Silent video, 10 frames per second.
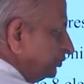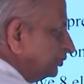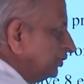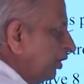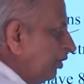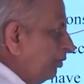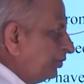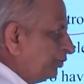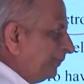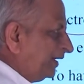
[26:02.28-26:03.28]

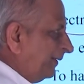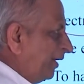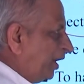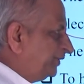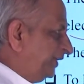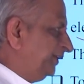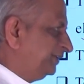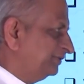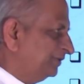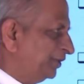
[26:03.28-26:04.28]
So, to become octet
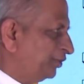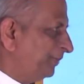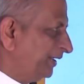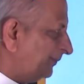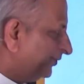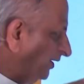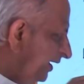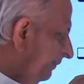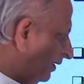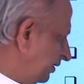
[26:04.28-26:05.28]
or to become
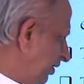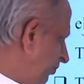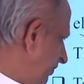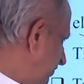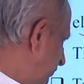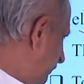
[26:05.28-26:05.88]
stable, how much it